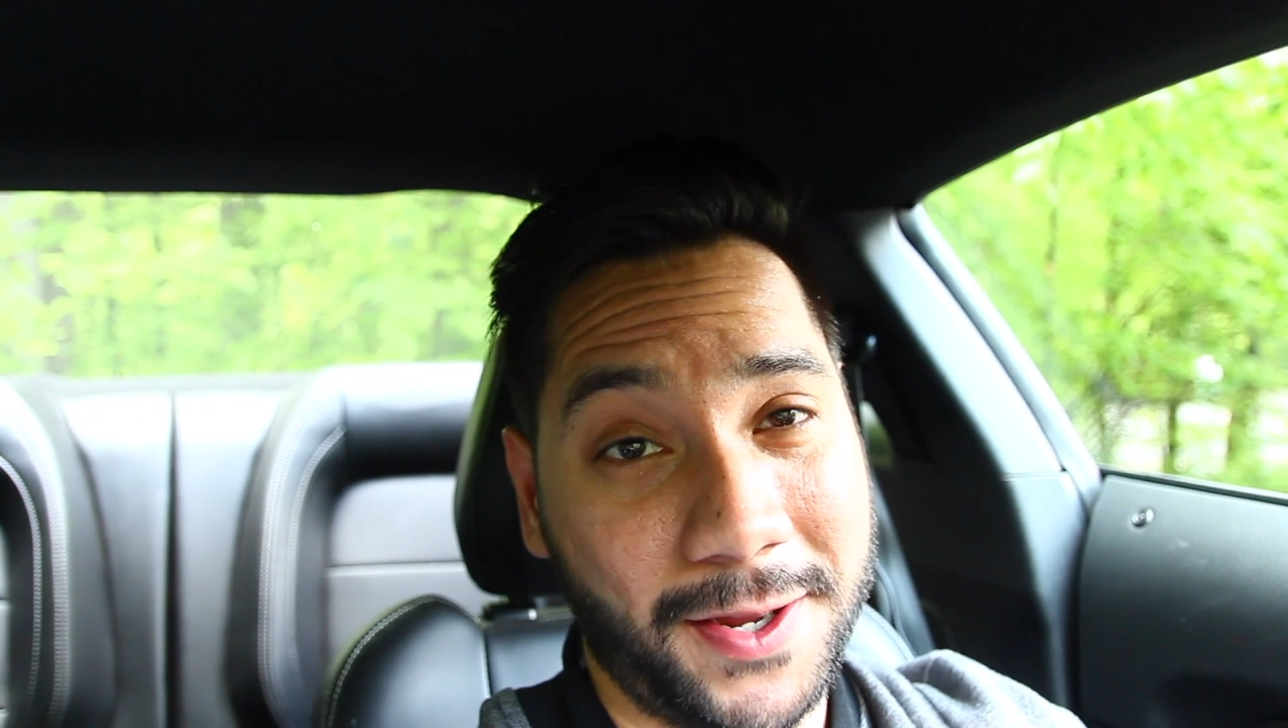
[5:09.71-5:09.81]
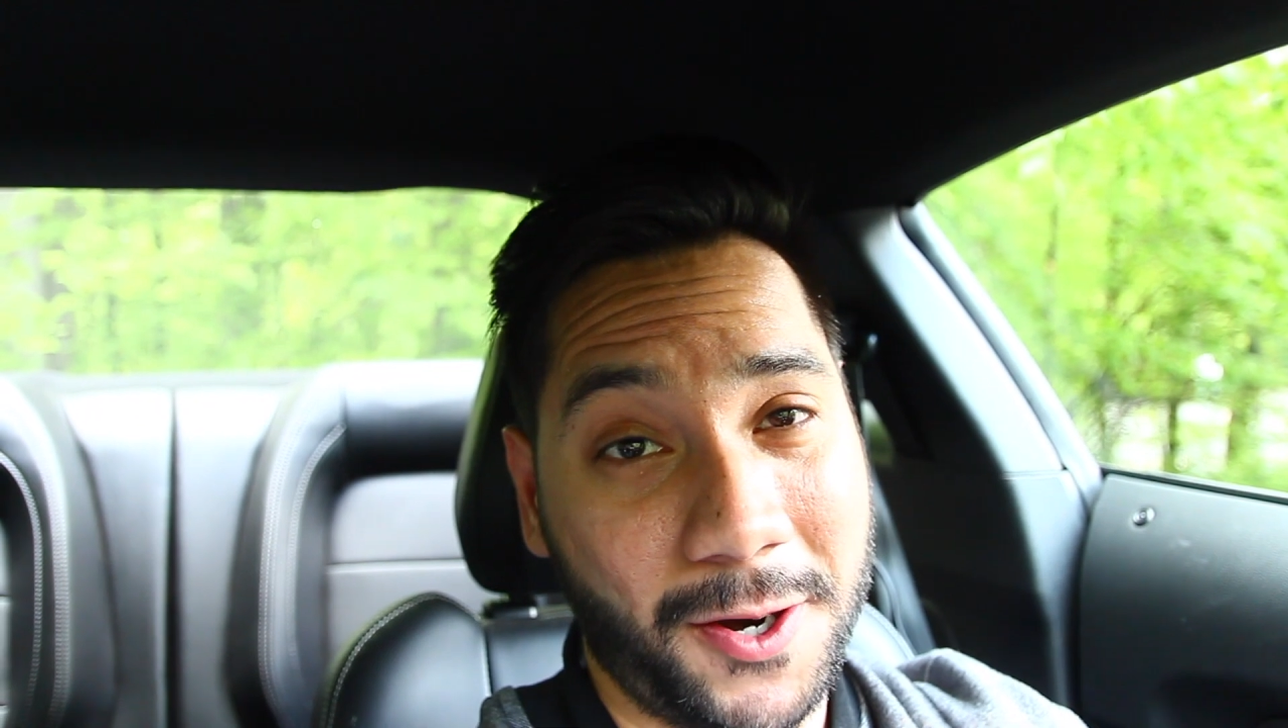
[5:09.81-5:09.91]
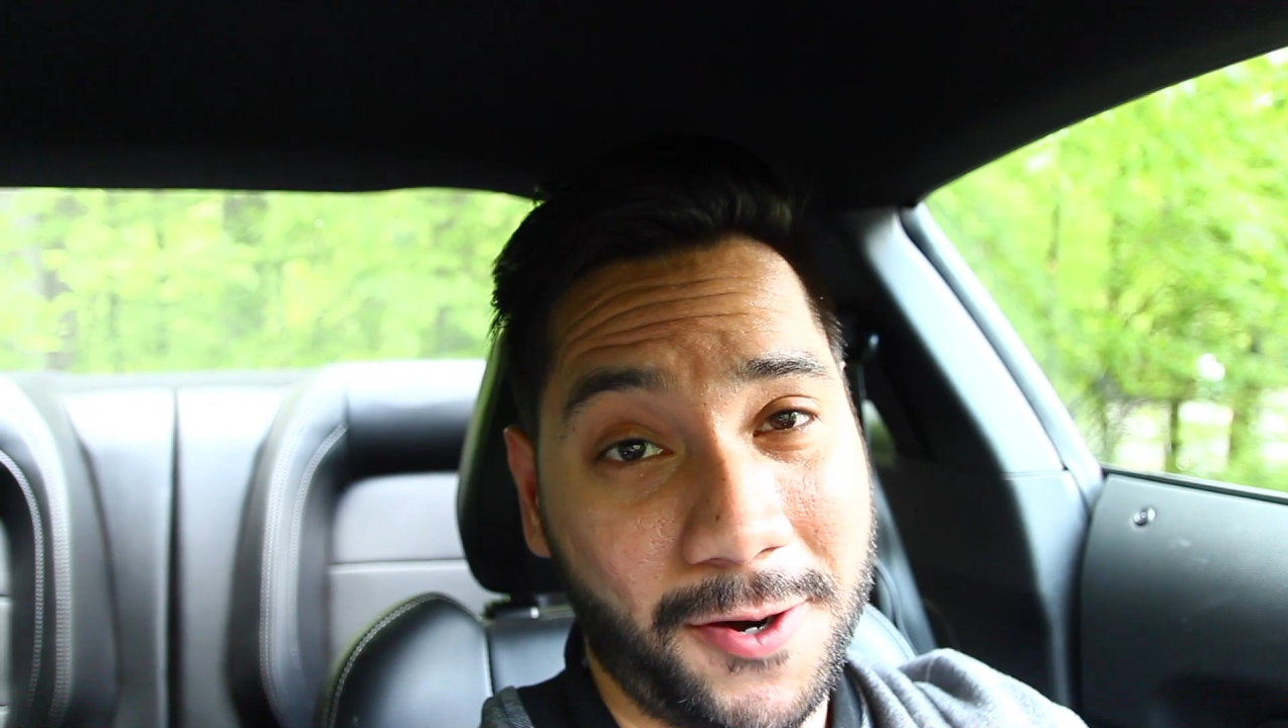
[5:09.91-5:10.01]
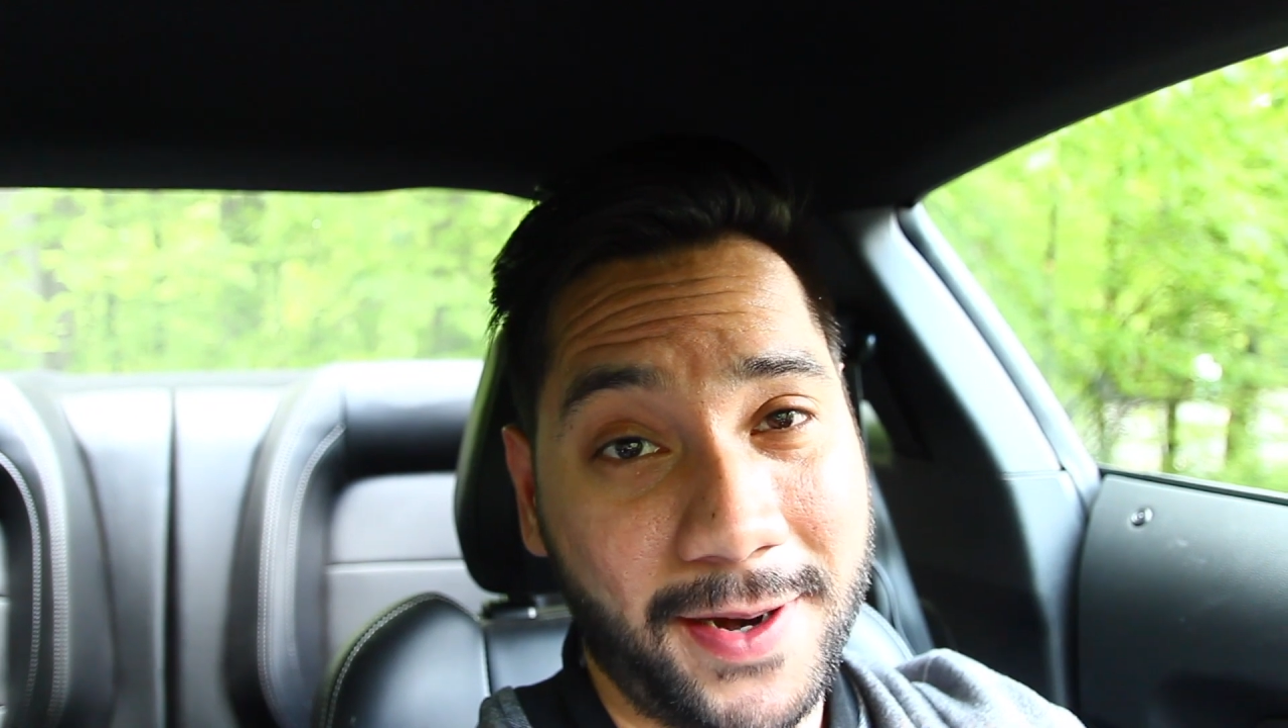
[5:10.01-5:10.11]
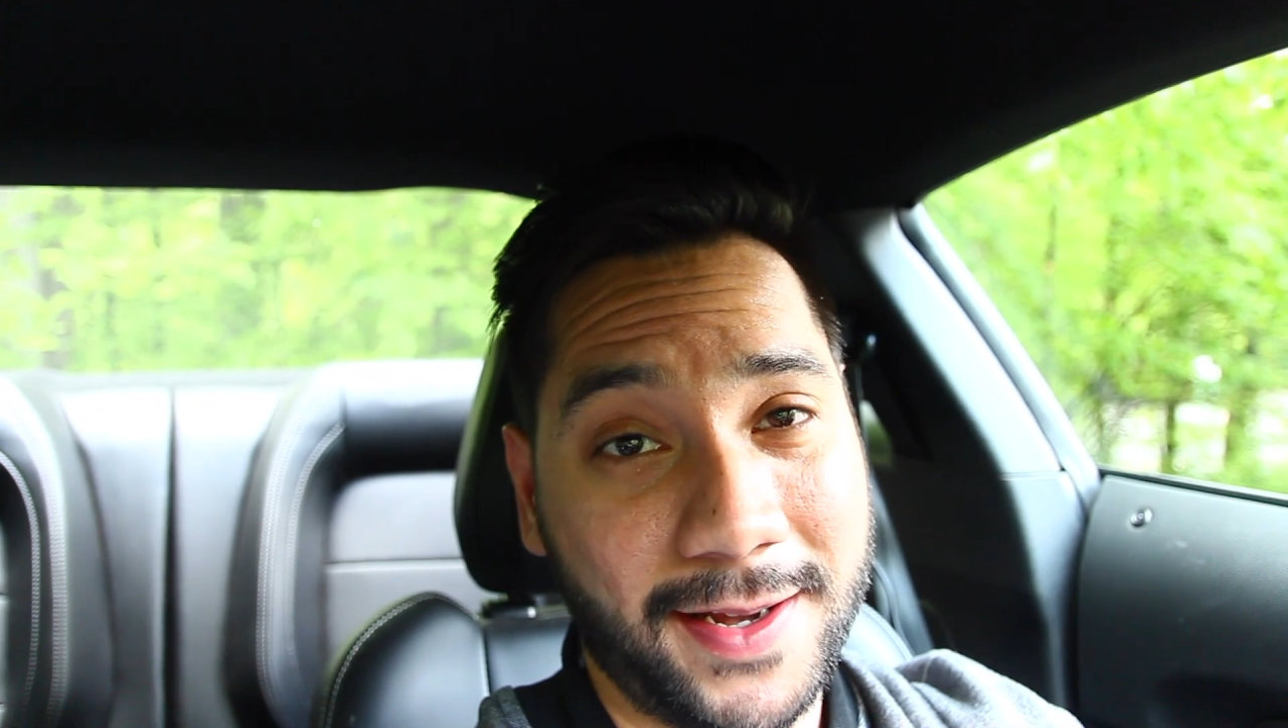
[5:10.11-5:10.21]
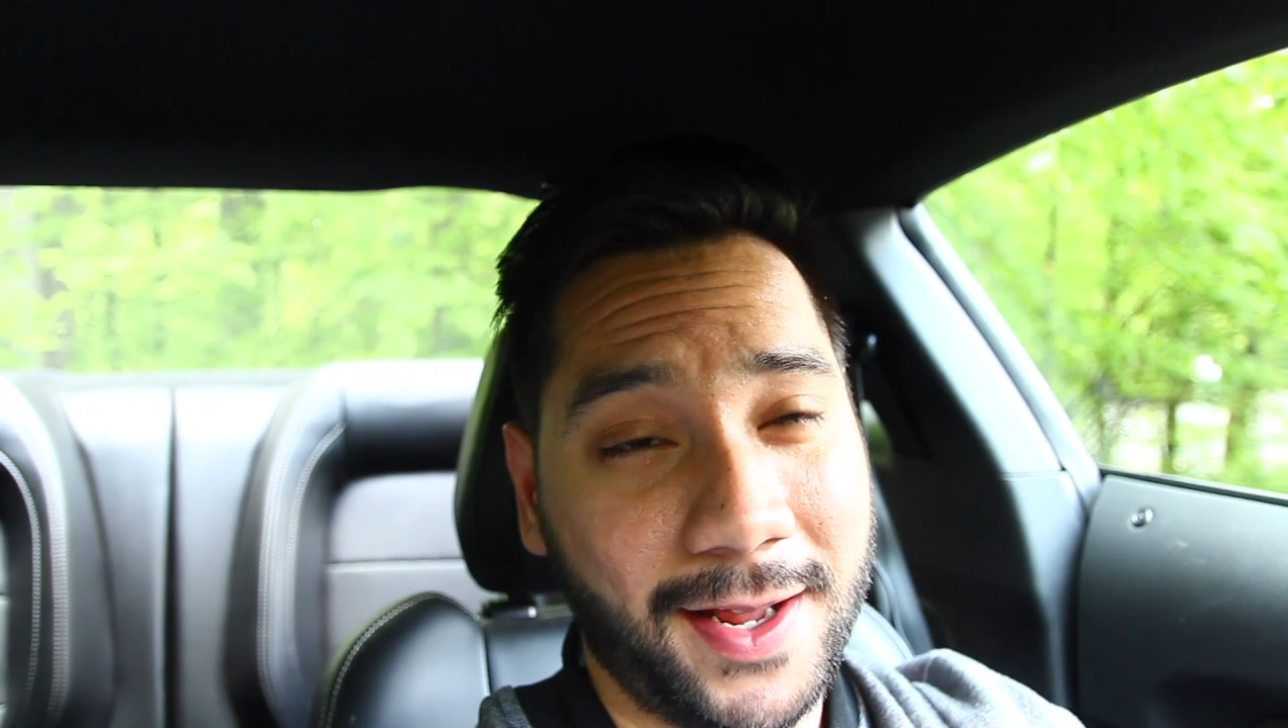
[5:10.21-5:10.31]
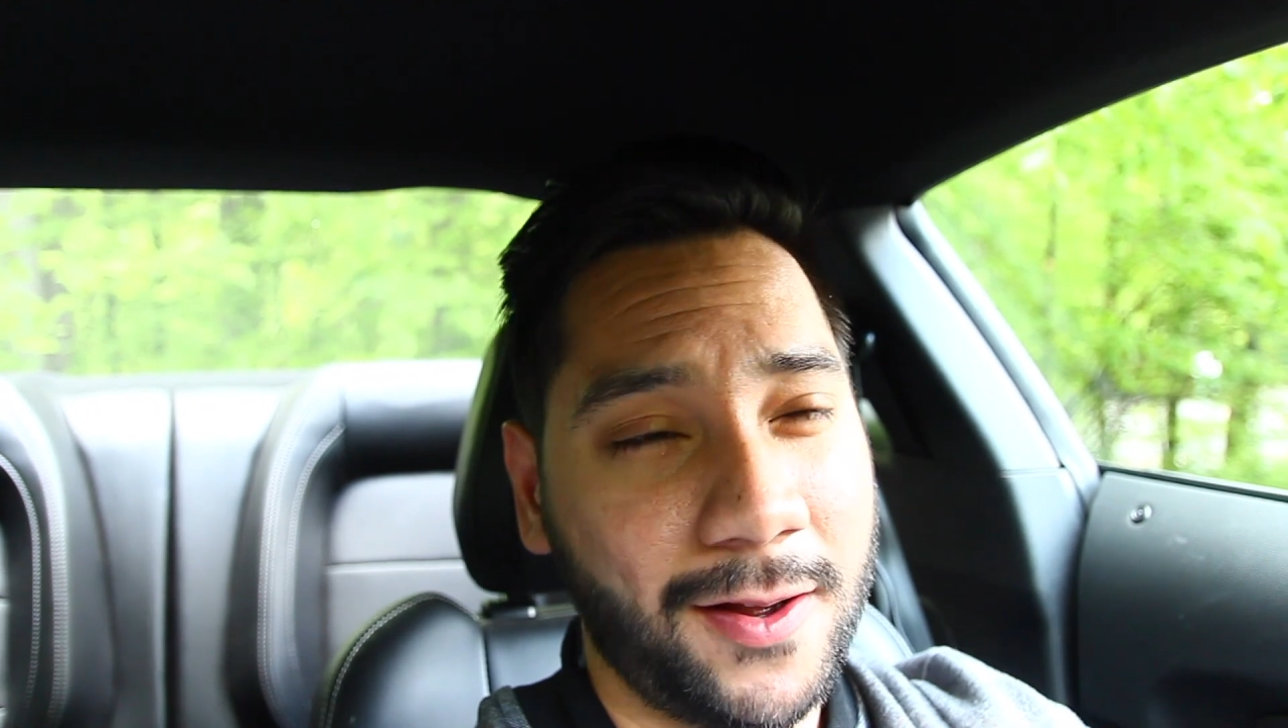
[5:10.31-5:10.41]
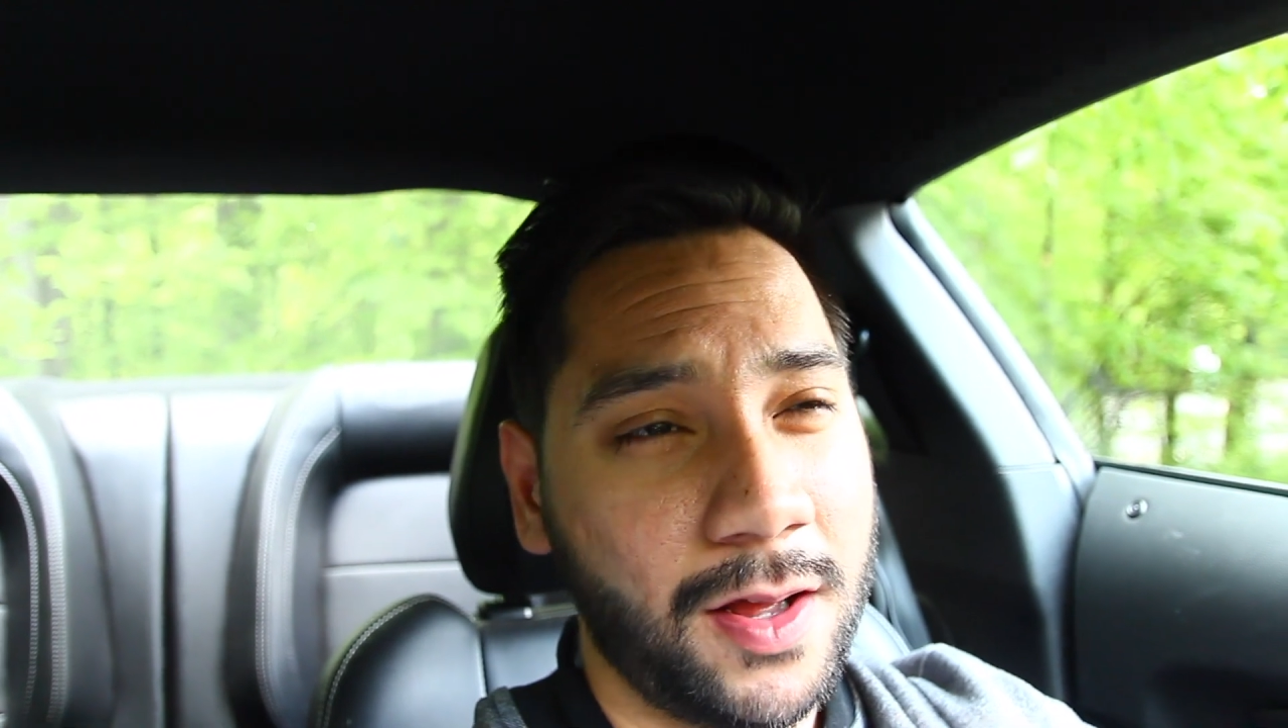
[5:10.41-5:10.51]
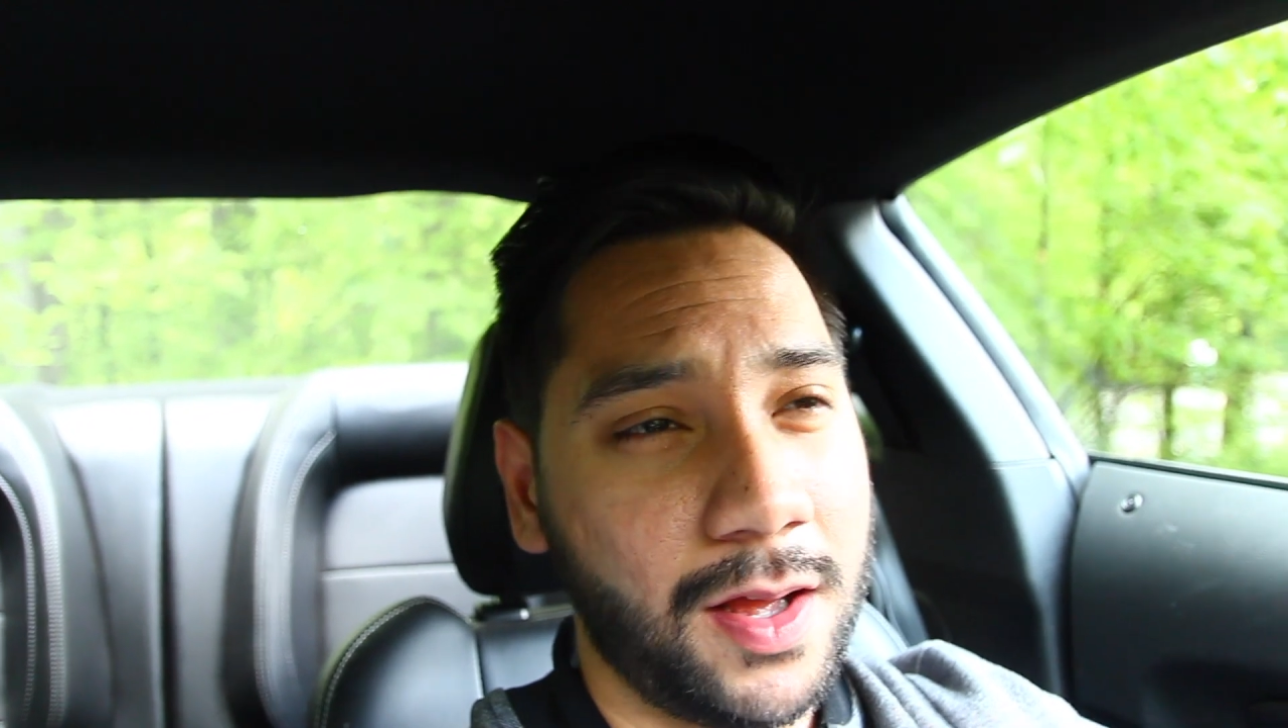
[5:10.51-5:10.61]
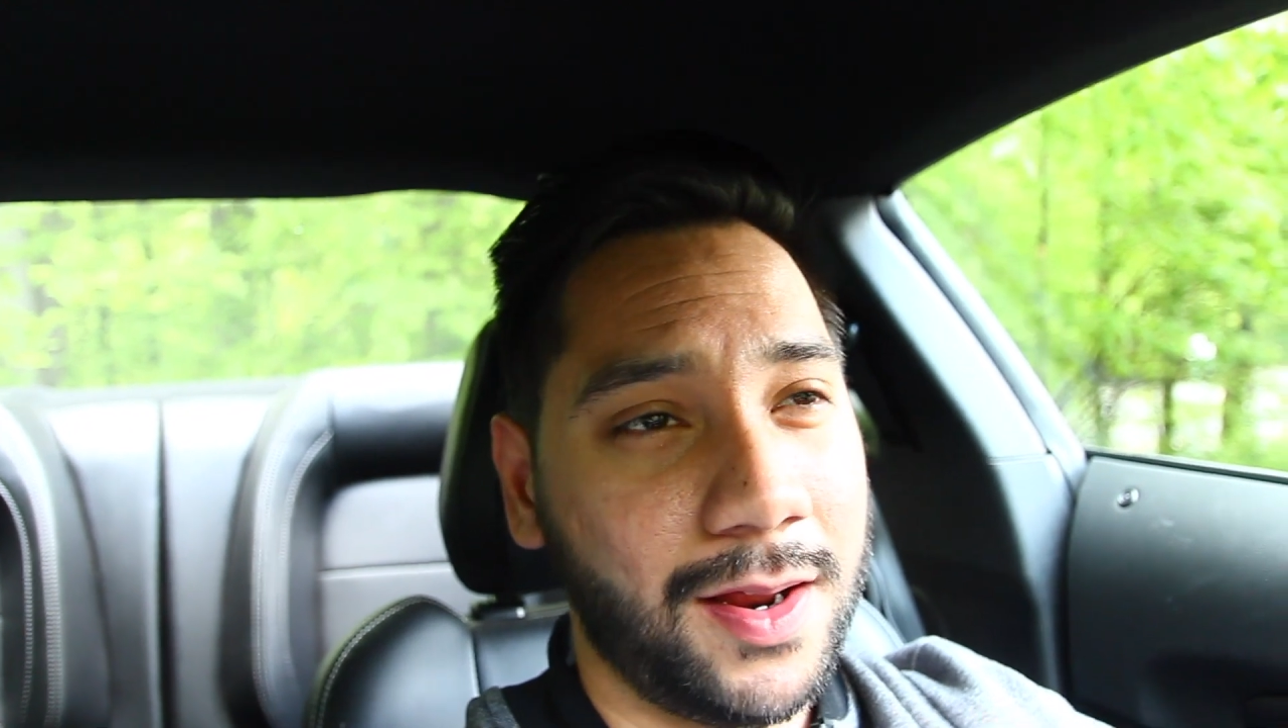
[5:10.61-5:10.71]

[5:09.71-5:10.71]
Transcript: they are right now,